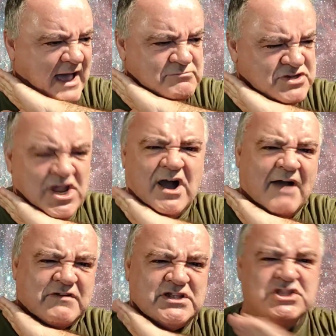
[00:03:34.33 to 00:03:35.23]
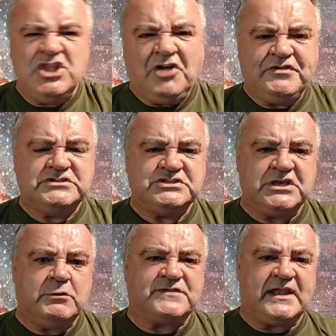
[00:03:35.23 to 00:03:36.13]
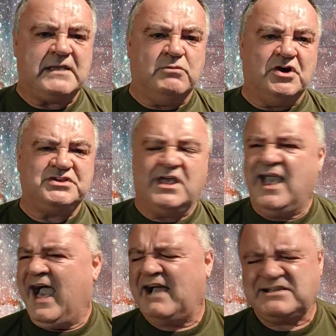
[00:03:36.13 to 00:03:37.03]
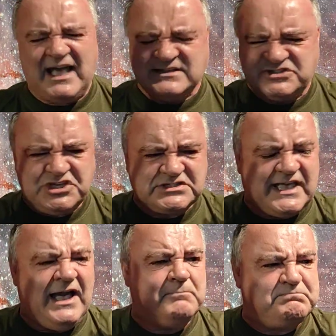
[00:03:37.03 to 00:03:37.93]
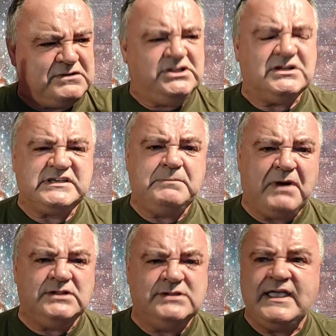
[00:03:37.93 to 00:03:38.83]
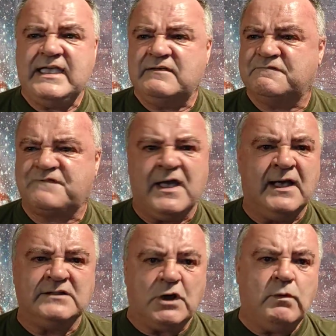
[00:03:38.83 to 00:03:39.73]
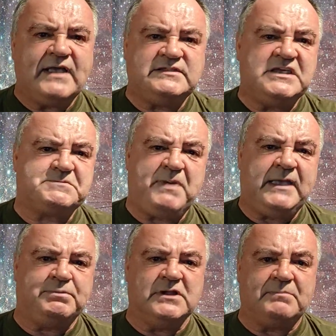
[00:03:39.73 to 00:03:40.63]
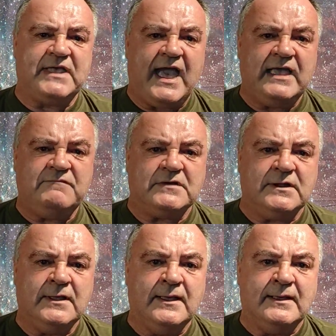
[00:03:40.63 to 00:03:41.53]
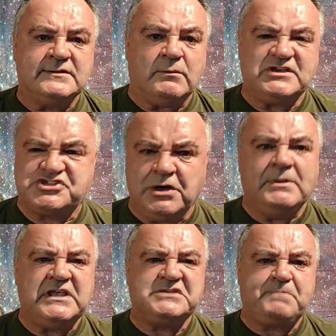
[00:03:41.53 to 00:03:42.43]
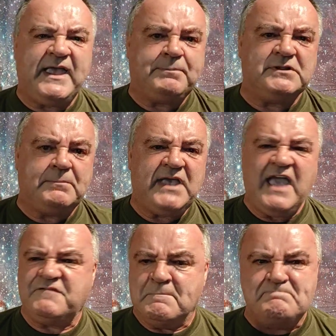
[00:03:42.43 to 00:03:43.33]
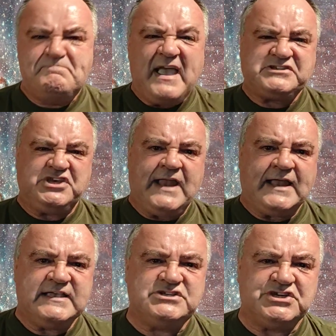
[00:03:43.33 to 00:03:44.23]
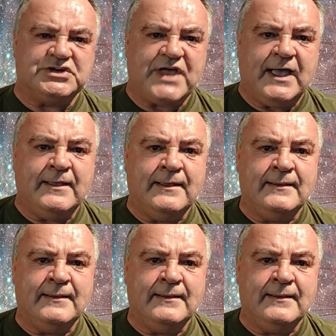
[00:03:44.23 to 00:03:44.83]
I'm not having nothing to do with anymore. I just can't bloody believe the way these people are behaving. The way some of these people are behaving, bitching at each other.